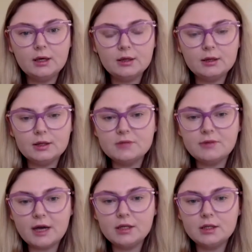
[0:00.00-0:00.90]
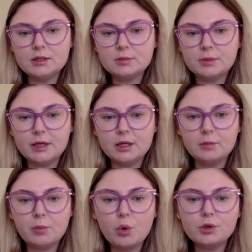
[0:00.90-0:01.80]
These findings play an
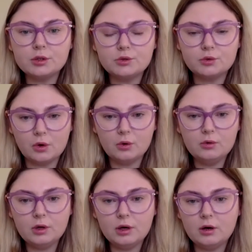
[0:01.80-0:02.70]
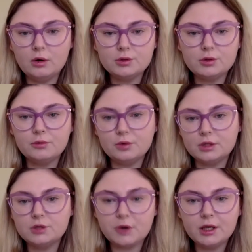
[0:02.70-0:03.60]
important role also for
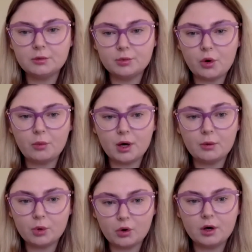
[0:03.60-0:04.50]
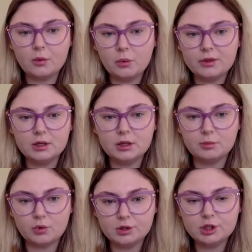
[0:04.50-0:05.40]
the training program within the
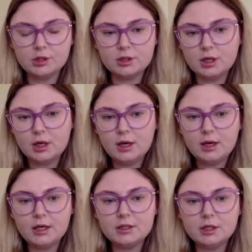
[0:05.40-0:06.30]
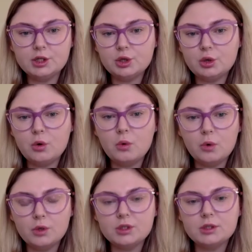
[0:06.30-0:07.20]
project, as they show
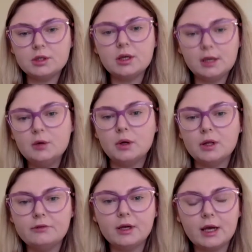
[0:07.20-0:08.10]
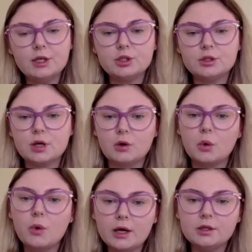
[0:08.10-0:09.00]
what key qualifications are
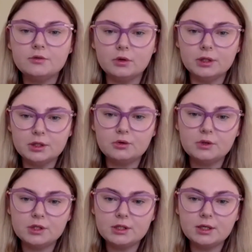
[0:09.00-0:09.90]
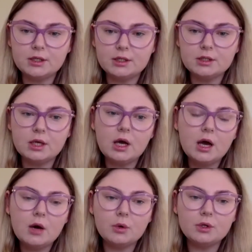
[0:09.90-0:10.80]
required for literary studies,
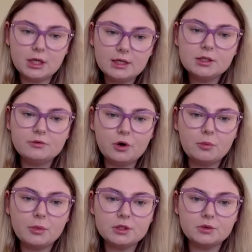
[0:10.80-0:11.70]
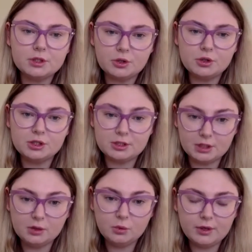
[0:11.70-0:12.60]
what data formats researchers
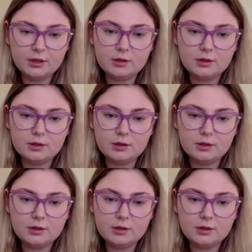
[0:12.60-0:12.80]
deal with,